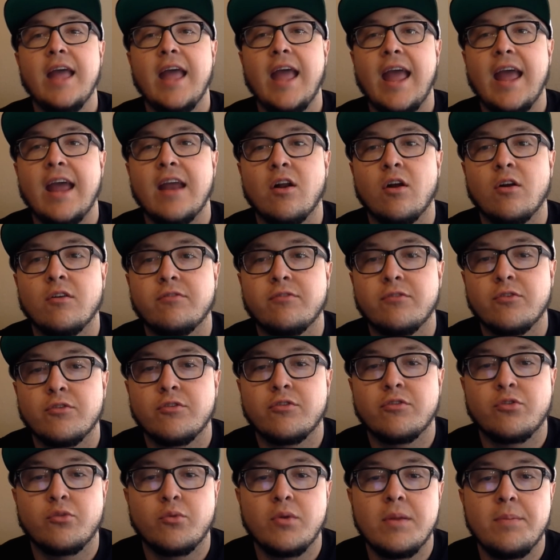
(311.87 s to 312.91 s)
and our
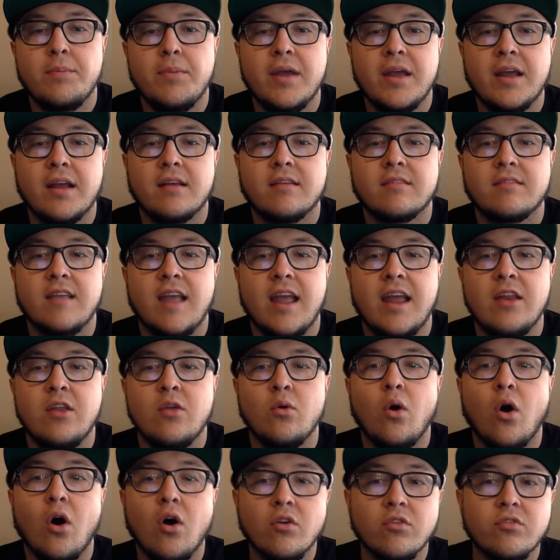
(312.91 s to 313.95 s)
first three picks, and
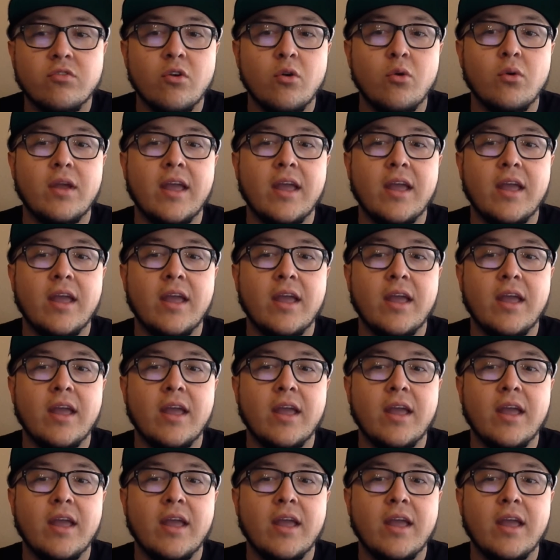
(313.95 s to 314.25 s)
you also